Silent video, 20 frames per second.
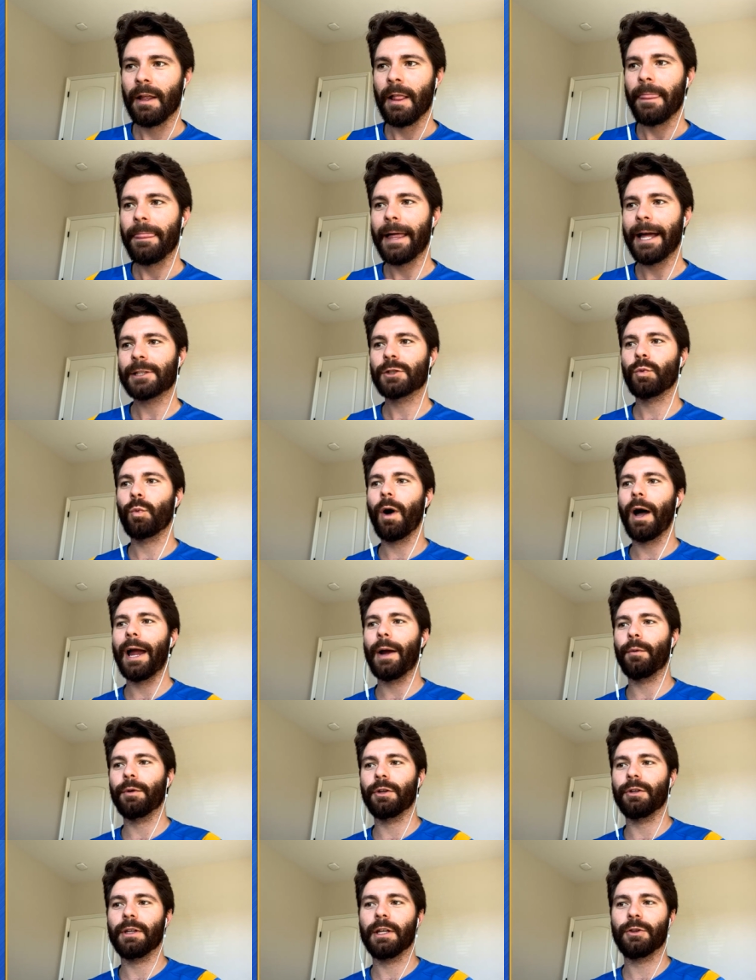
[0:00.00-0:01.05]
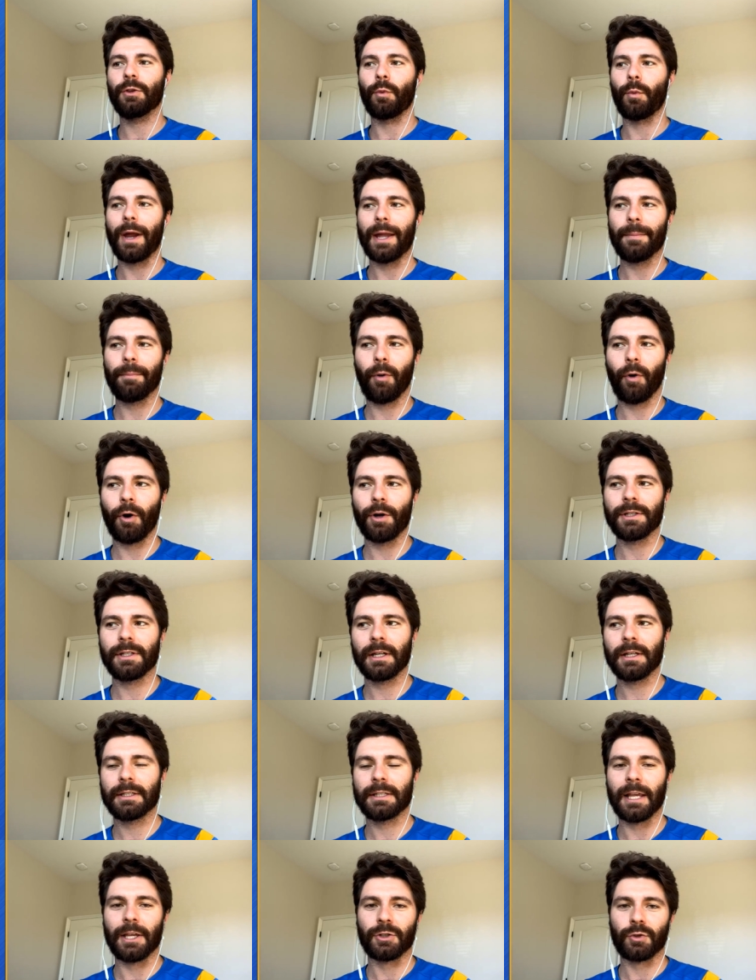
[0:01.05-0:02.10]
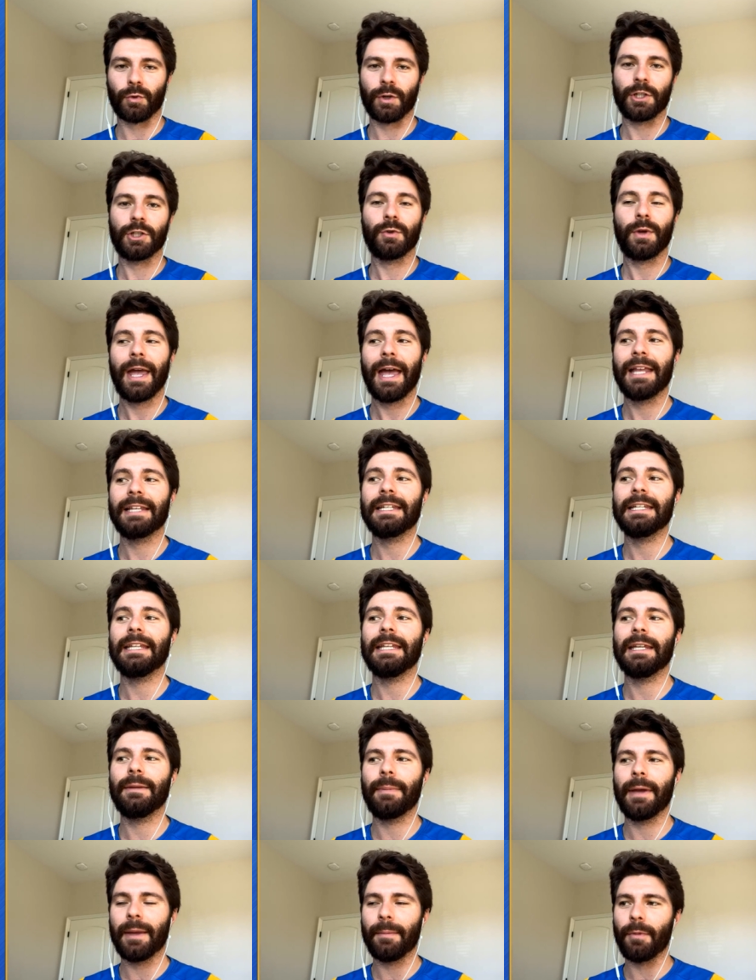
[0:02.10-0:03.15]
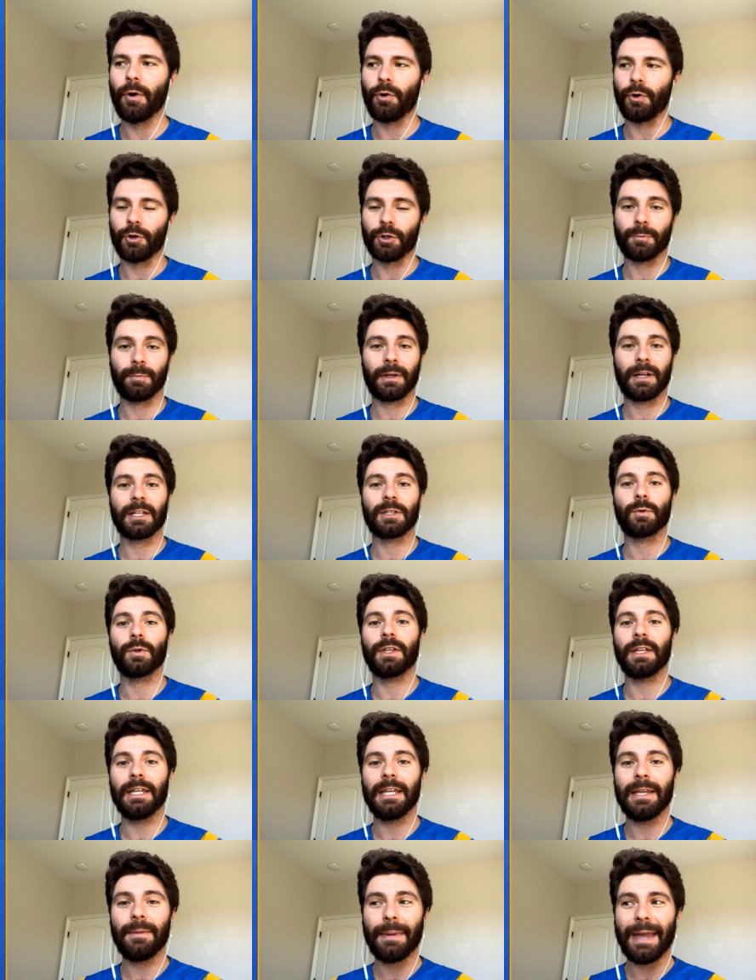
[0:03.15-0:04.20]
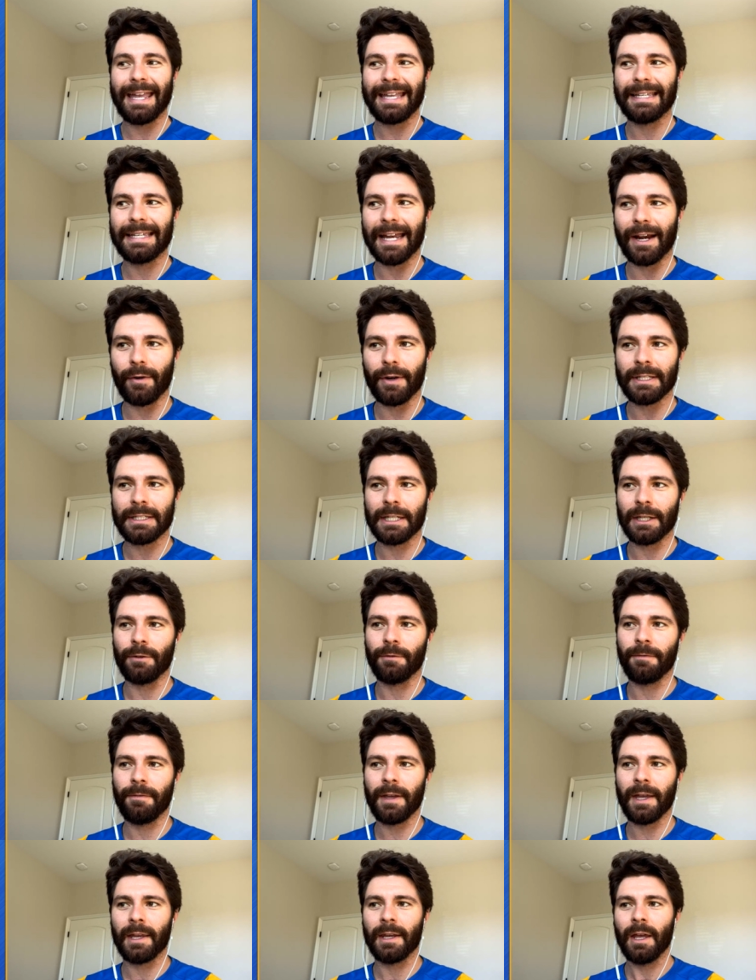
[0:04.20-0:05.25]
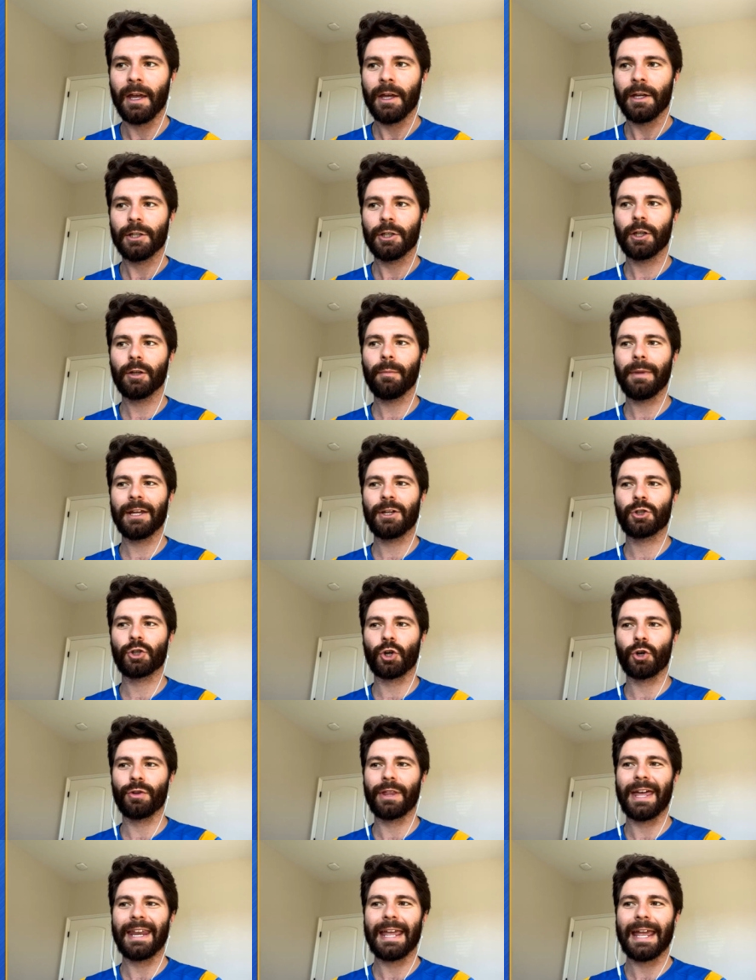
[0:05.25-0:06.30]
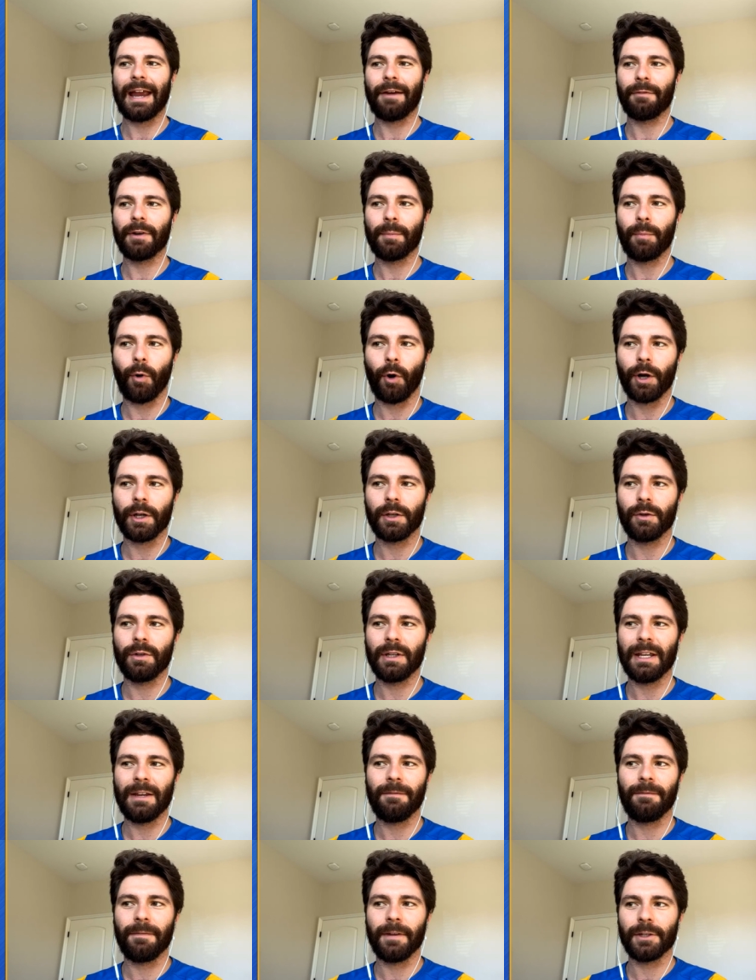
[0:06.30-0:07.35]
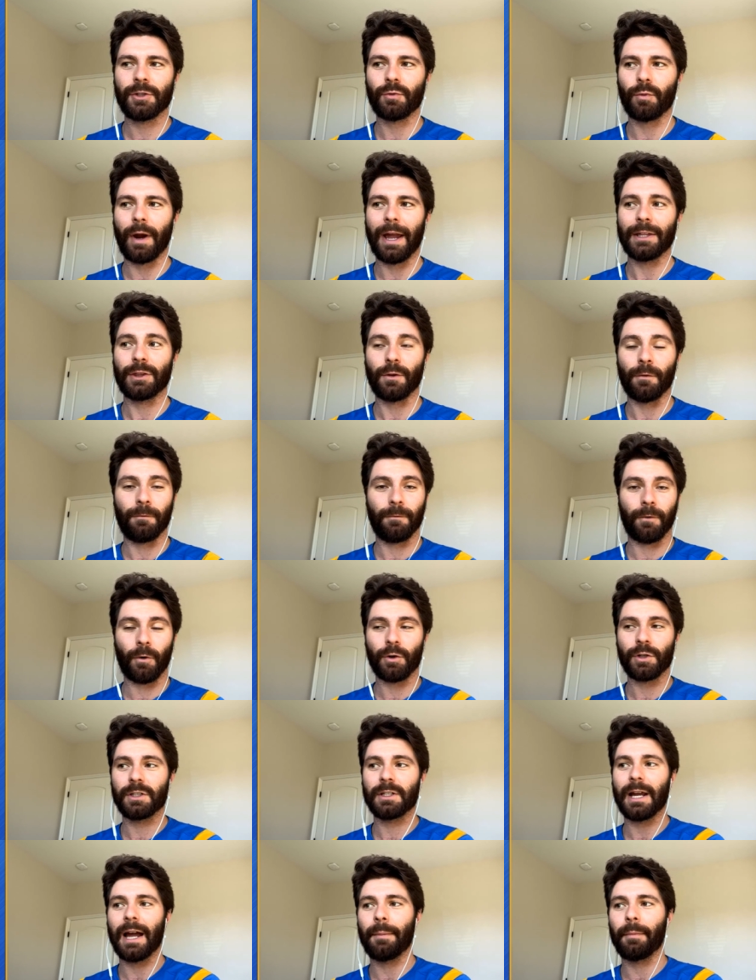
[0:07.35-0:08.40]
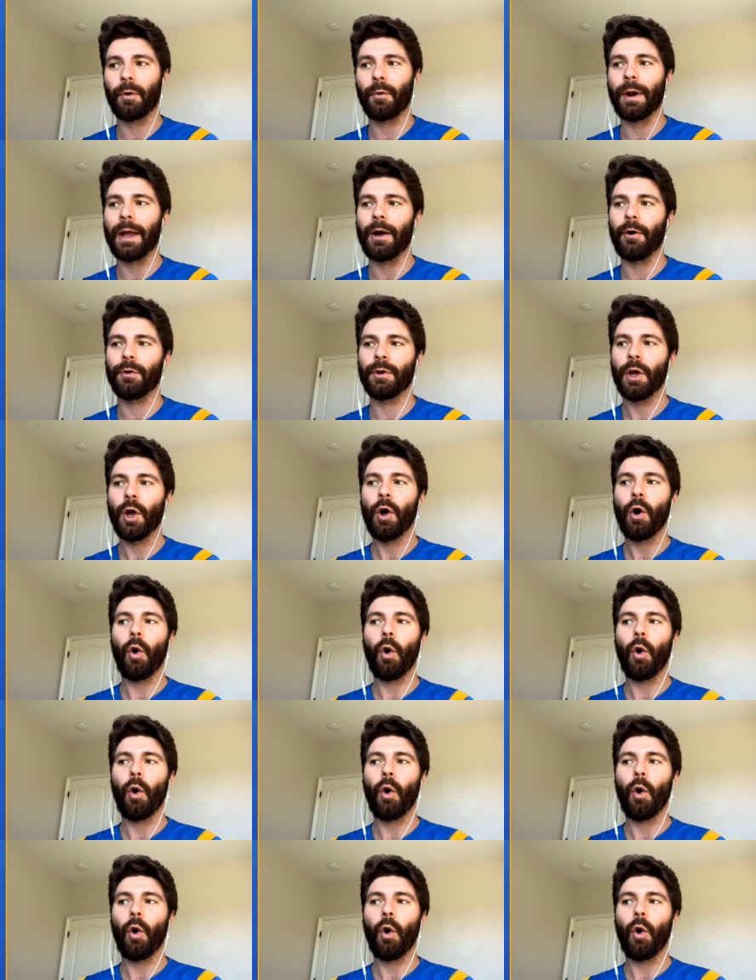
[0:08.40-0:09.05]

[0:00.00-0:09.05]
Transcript: That's why when you need the right parts and accessories, you head to eBay Motors because with eBay Guaranteed Fit, you can make sure that every part you need fits right the first time around.